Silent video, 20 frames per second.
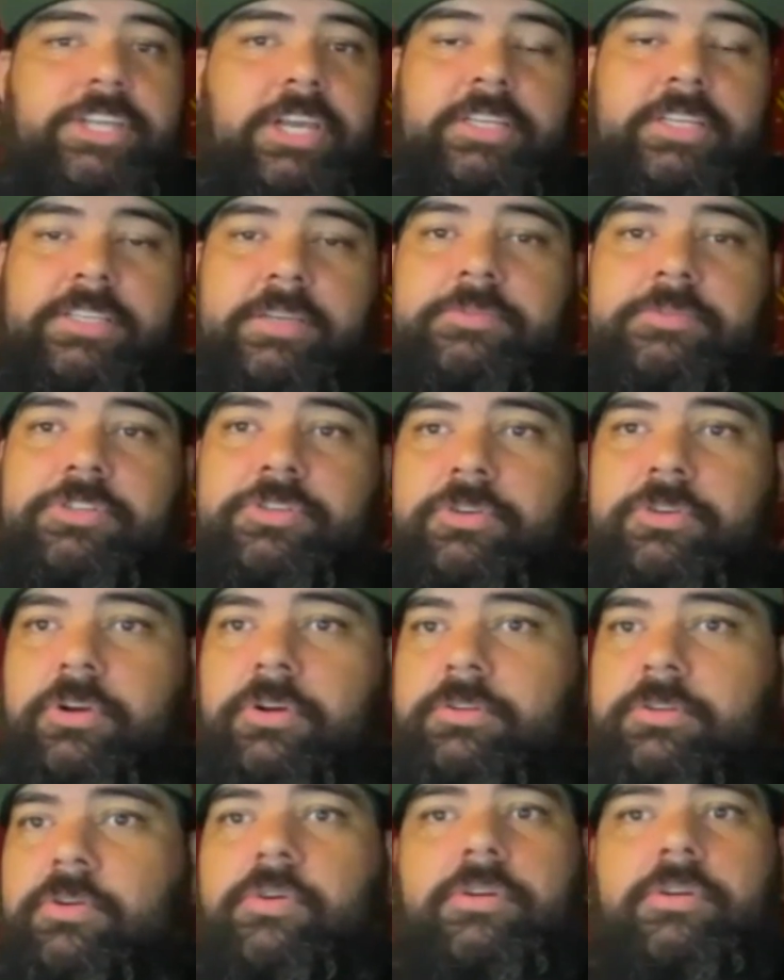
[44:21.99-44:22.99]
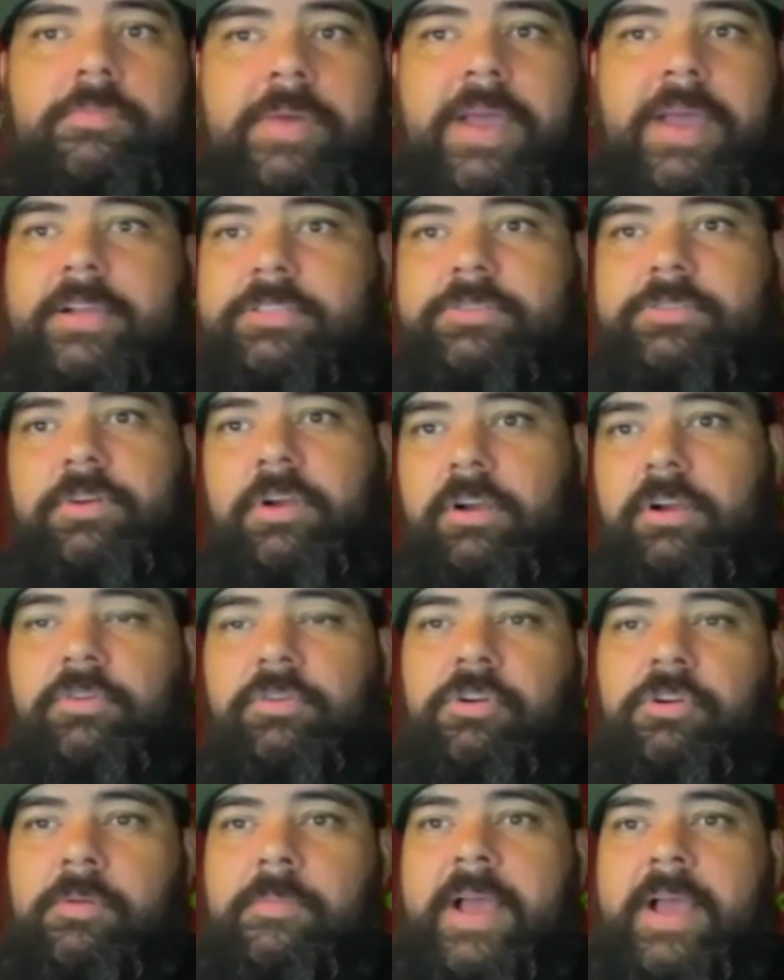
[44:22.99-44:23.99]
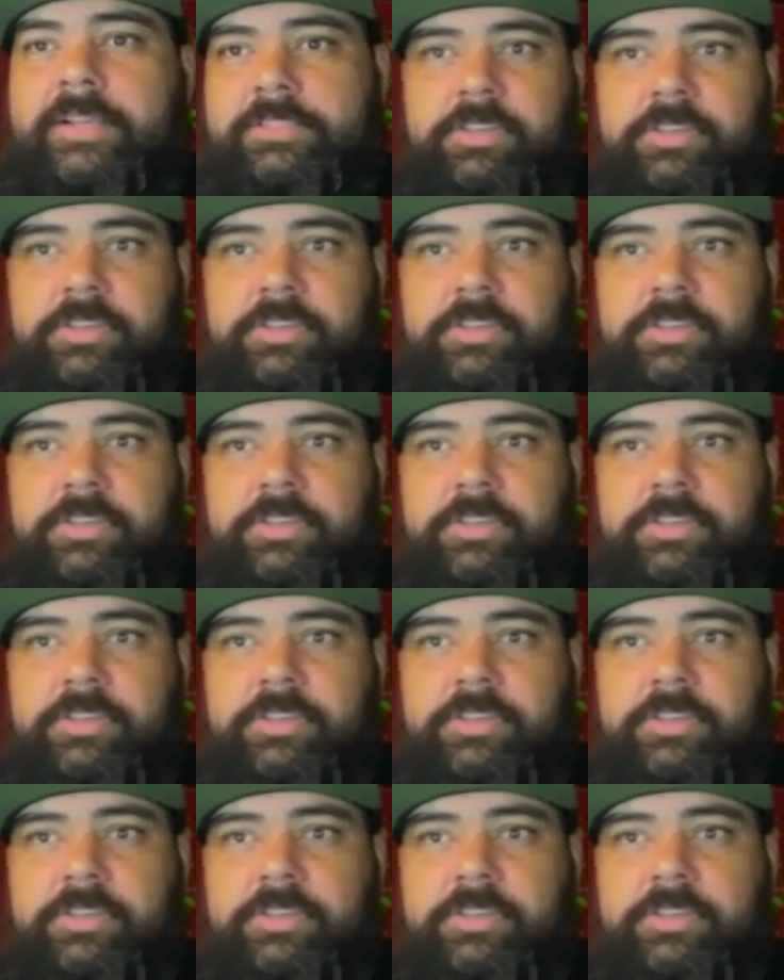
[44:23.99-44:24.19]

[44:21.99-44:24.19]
some JUCO quarterbacks were our quarterbacks.